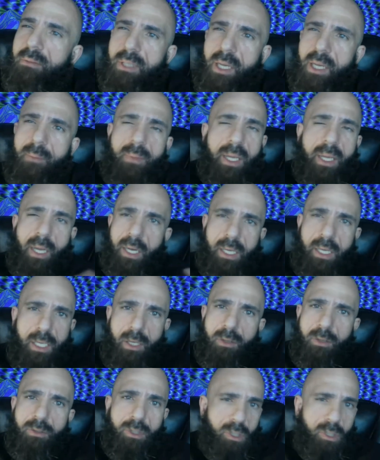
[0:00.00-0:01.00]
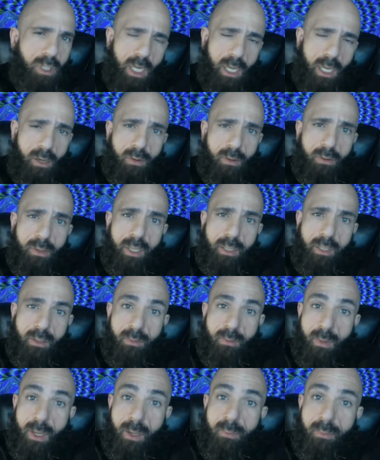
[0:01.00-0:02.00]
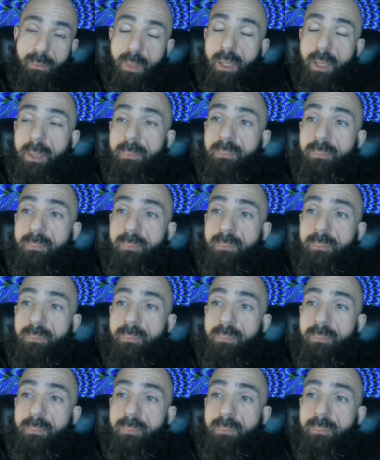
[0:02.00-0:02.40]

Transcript: I don't think I'm like a huge channel in the realm.